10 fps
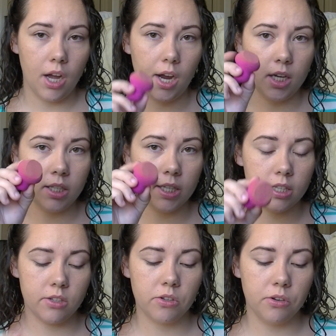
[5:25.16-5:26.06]
I like
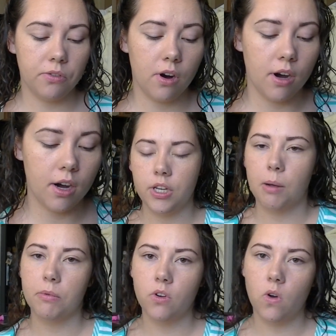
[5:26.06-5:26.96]
this so far.
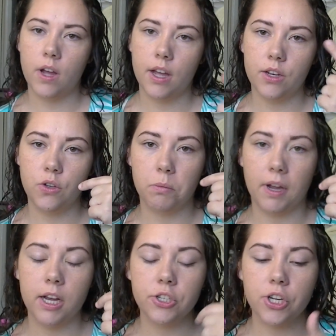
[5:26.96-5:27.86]
I'm gonna go ahead and do my
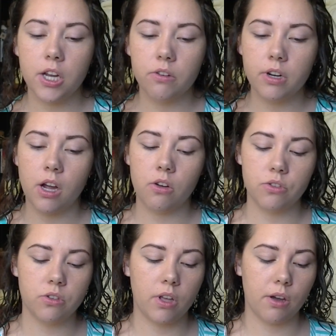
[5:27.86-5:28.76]
eyeshadow now,
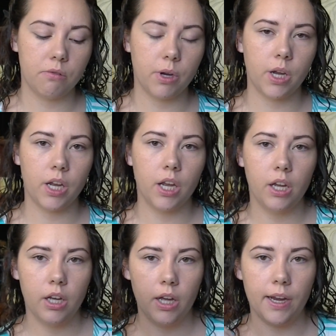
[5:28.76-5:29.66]
so that way
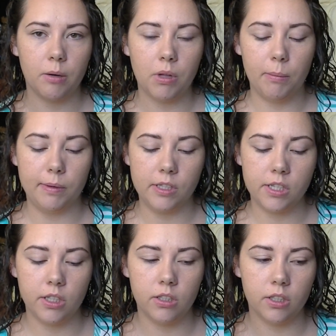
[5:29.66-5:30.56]
I can apply my
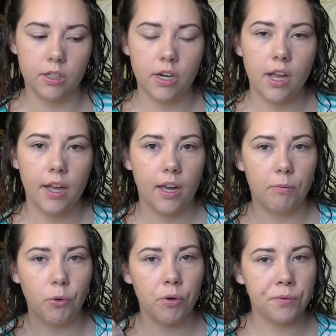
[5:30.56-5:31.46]
concealer.
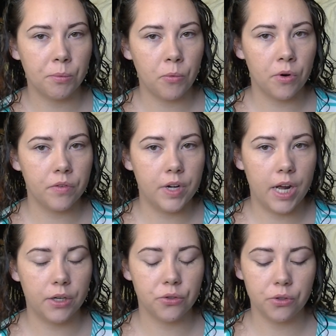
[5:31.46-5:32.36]
And I'm going for more of a
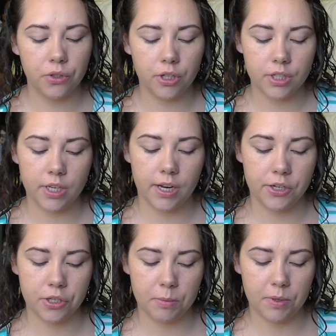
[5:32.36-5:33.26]
natural look today
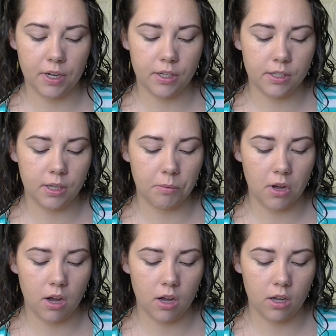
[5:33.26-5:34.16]
just because I'm
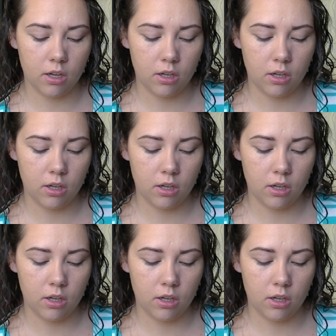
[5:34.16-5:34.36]
not,